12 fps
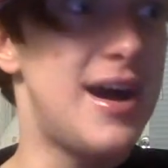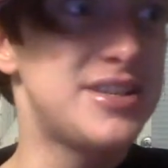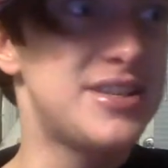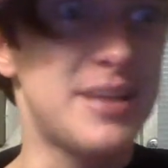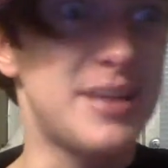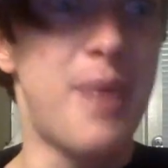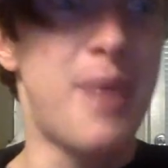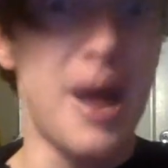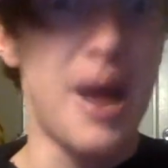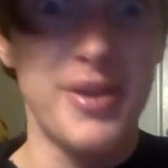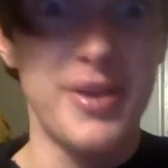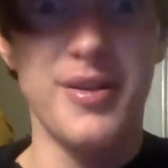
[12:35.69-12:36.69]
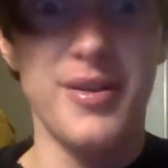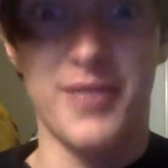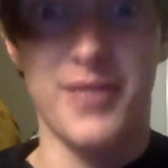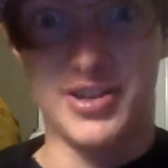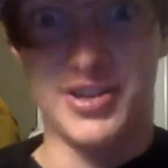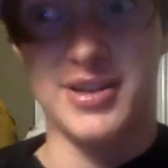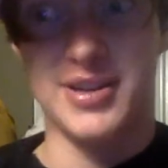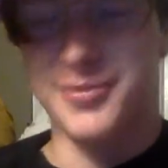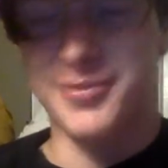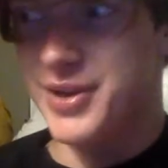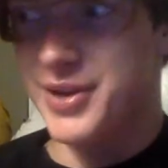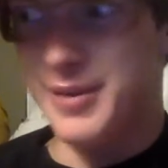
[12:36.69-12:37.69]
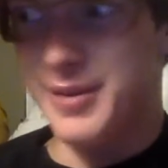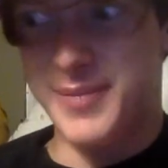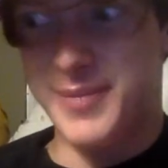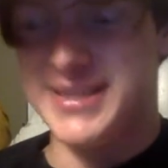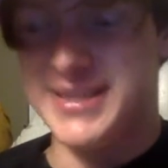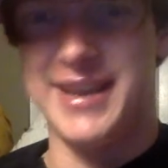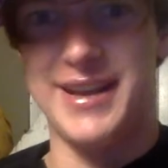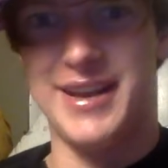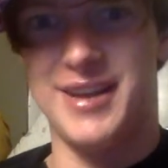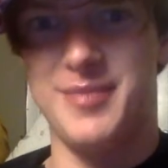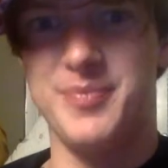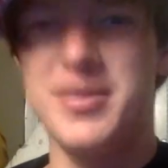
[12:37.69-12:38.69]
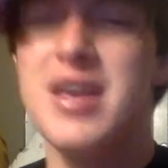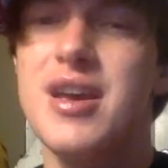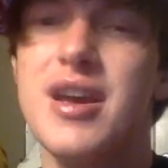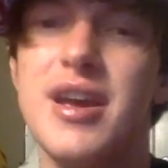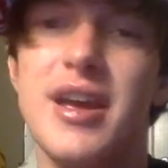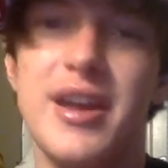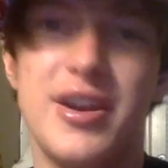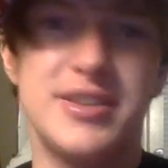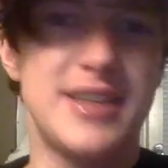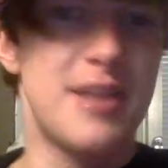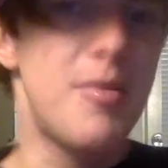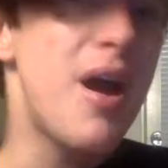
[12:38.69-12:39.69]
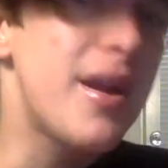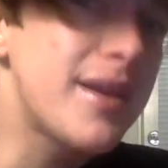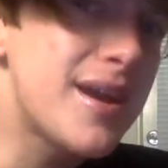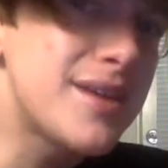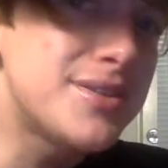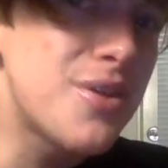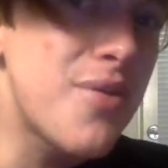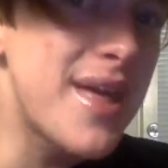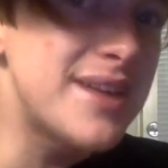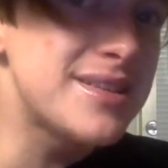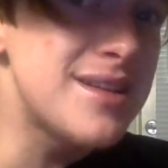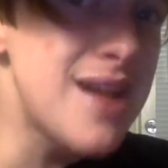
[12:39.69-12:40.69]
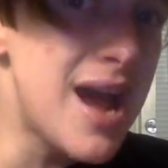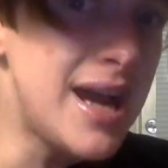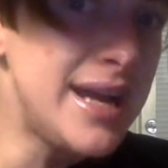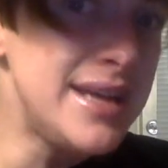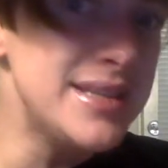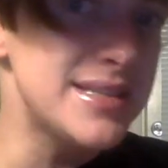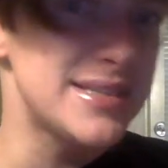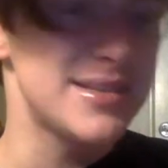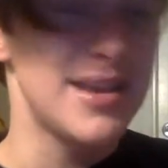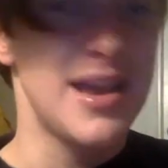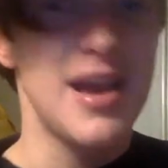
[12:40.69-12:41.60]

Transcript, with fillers: just a poppin' restaurant. It's really busy here in Santa Monica, so that is nice.